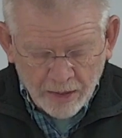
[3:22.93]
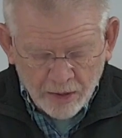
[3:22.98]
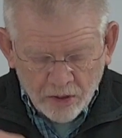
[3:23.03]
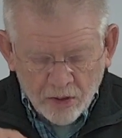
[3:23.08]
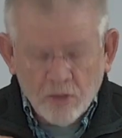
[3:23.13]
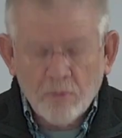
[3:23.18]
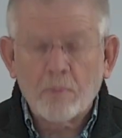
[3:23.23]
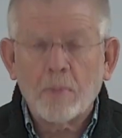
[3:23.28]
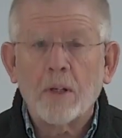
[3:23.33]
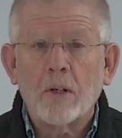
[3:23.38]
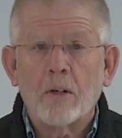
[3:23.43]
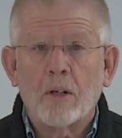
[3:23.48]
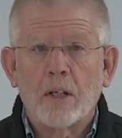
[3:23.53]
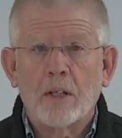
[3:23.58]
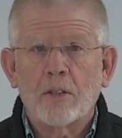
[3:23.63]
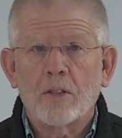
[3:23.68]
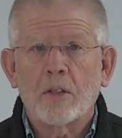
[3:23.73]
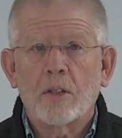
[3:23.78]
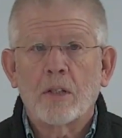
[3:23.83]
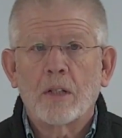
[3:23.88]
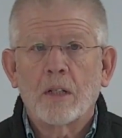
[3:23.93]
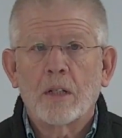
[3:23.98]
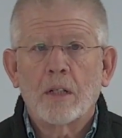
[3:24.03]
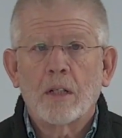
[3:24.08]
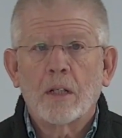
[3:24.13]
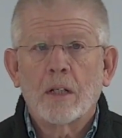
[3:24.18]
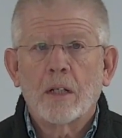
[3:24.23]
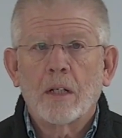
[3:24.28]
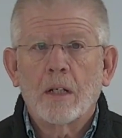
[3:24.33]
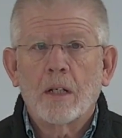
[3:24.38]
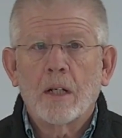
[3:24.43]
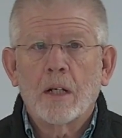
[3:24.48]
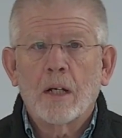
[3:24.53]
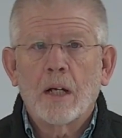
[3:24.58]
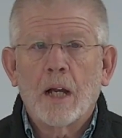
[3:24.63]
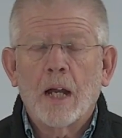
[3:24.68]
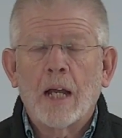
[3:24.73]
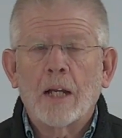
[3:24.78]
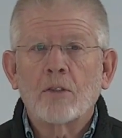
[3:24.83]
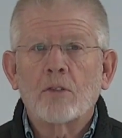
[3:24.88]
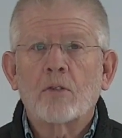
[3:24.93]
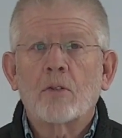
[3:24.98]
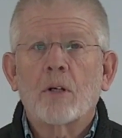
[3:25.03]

spirit and